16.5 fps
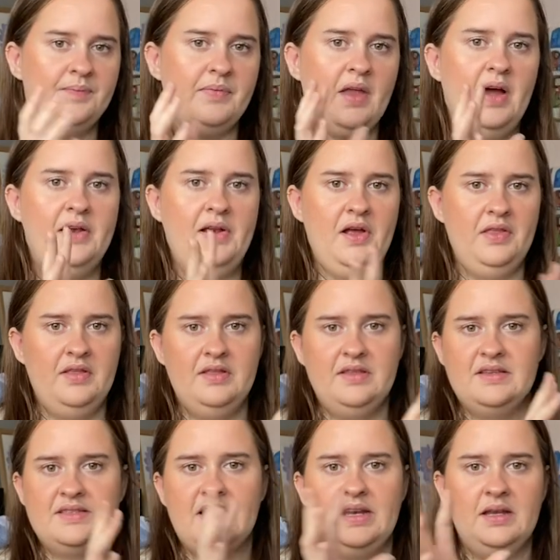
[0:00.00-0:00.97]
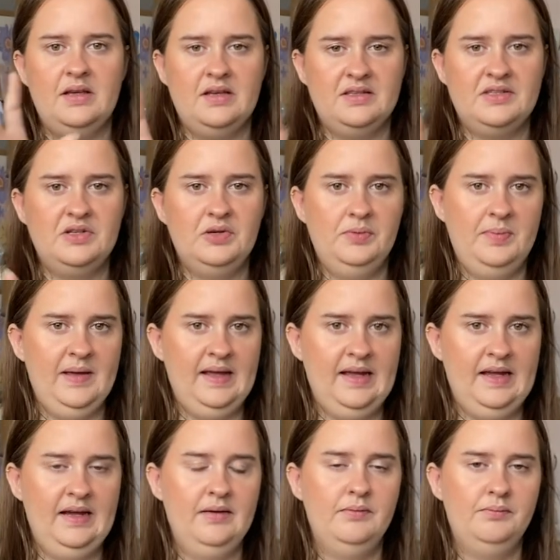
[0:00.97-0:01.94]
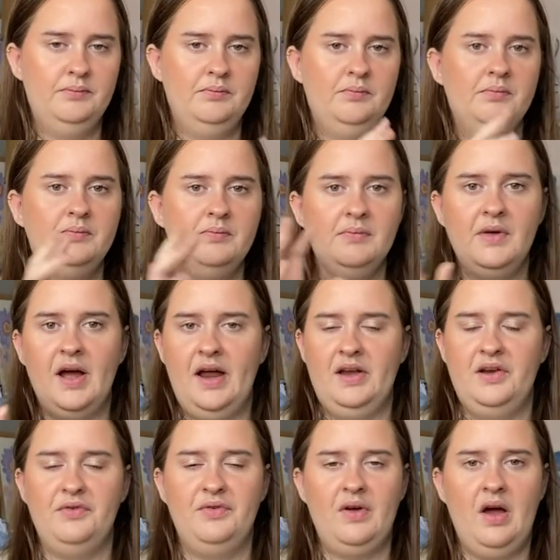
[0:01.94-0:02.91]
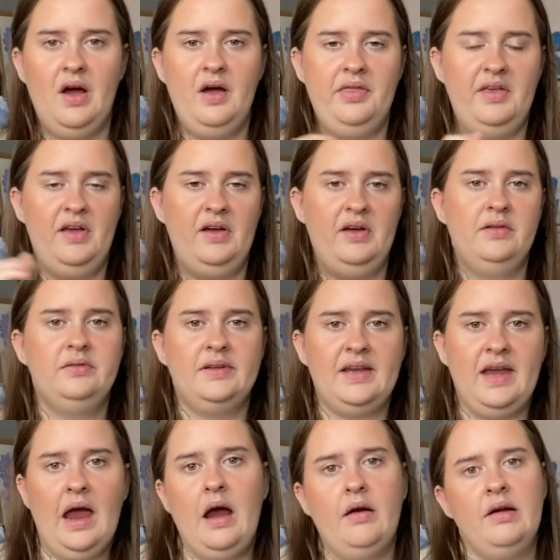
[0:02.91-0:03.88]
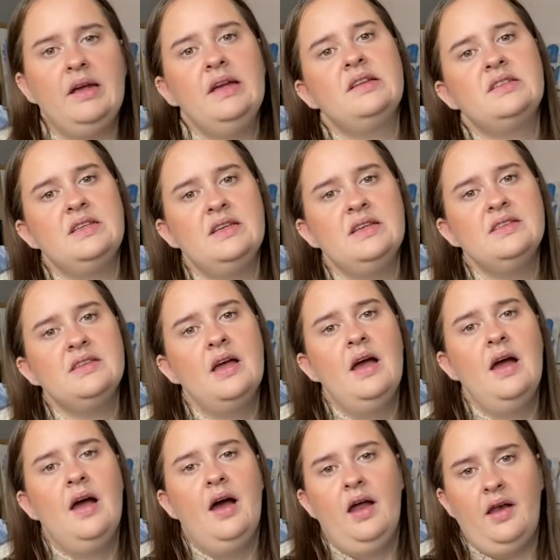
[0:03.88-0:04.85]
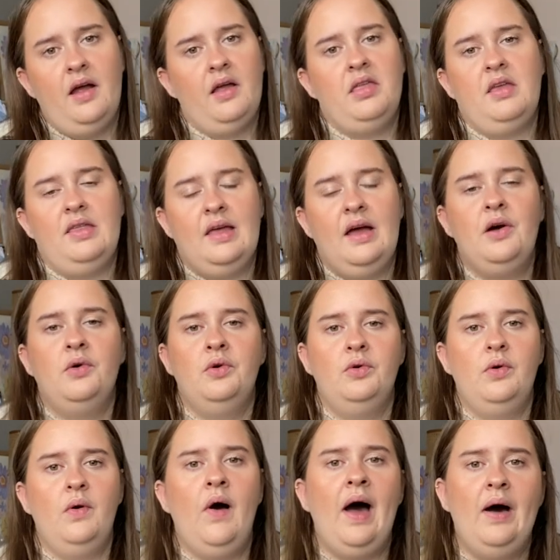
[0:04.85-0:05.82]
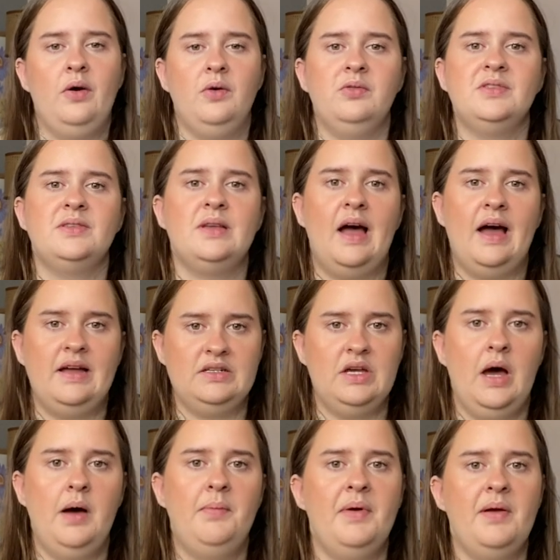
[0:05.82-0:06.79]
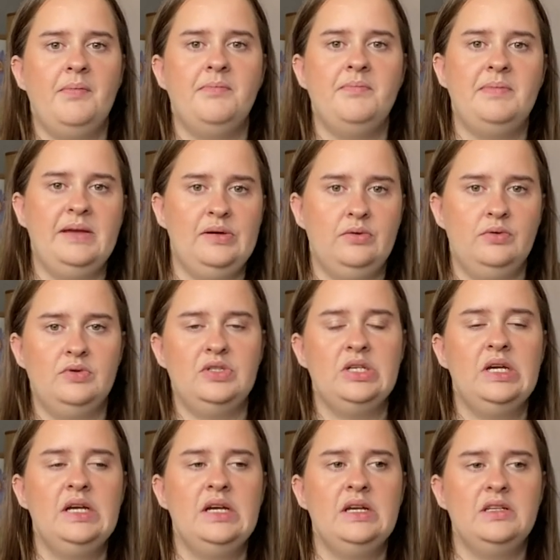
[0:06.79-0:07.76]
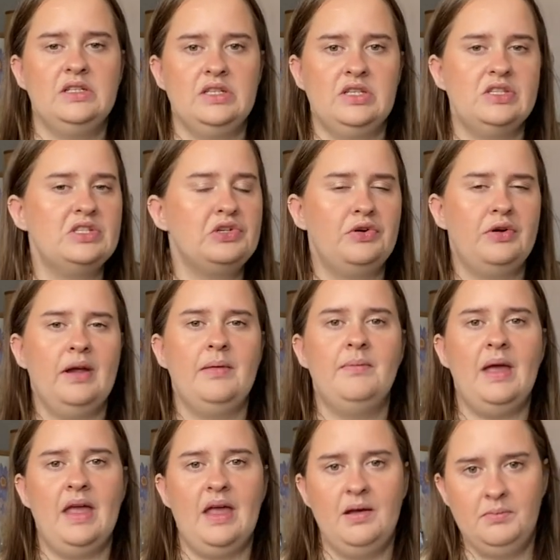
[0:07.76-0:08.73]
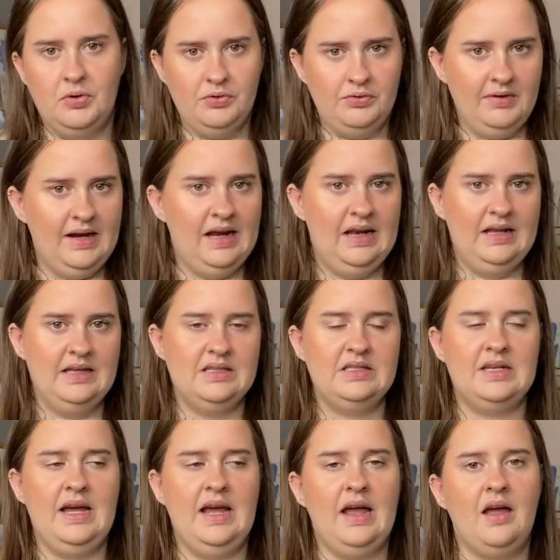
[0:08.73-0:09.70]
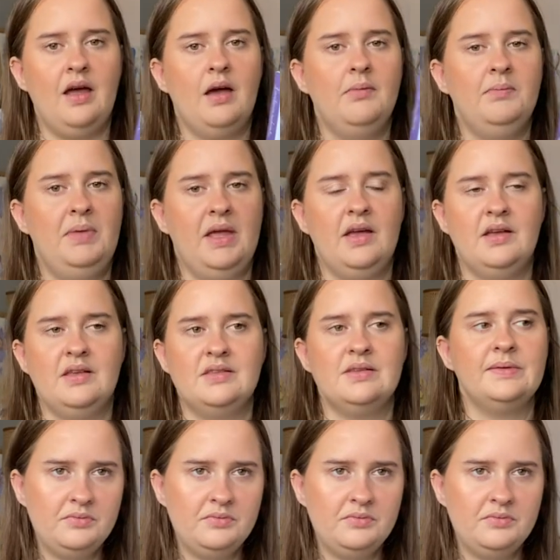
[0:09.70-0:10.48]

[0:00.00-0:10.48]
I know that there's gonna still be kind of other characters, and I think that all helps add up and build to the story and make it more realistic, because